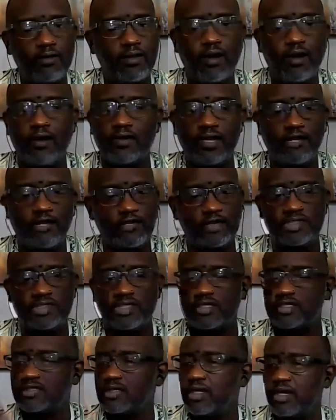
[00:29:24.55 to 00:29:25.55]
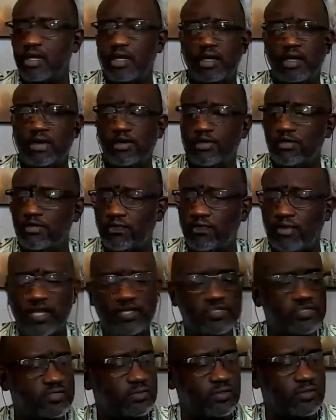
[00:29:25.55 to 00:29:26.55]
man, we got to put aside
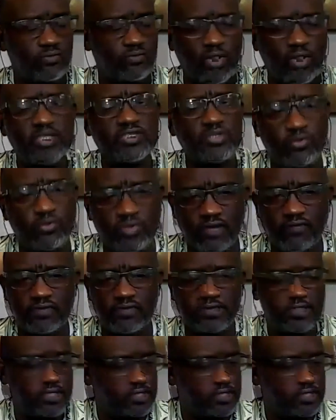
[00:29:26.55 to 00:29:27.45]
all our differences,